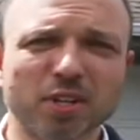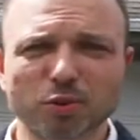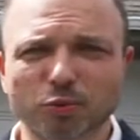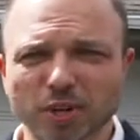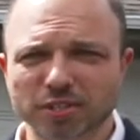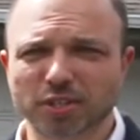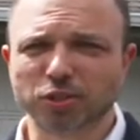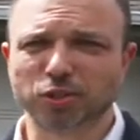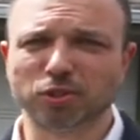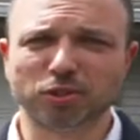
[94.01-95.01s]
of
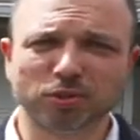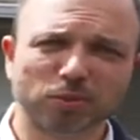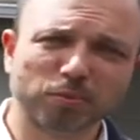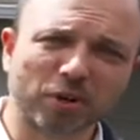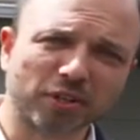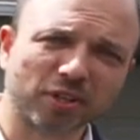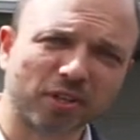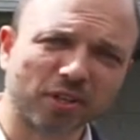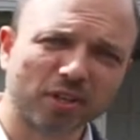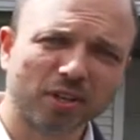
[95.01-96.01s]
residential
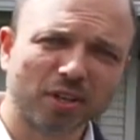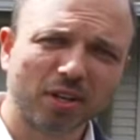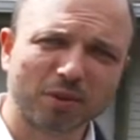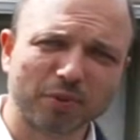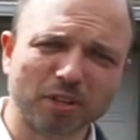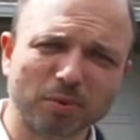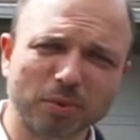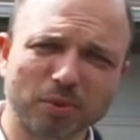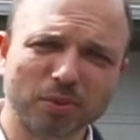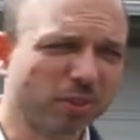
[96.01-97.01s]
parking
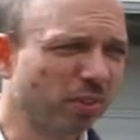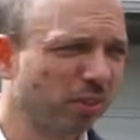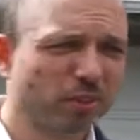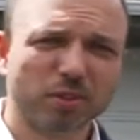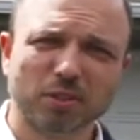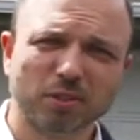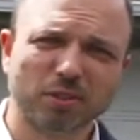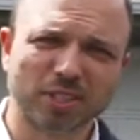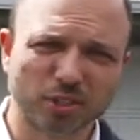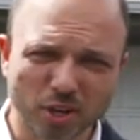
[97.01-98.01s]
available
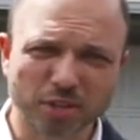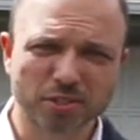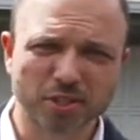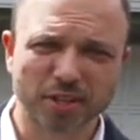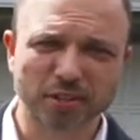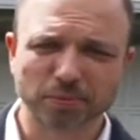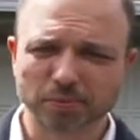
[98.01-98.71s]
that's not assigned.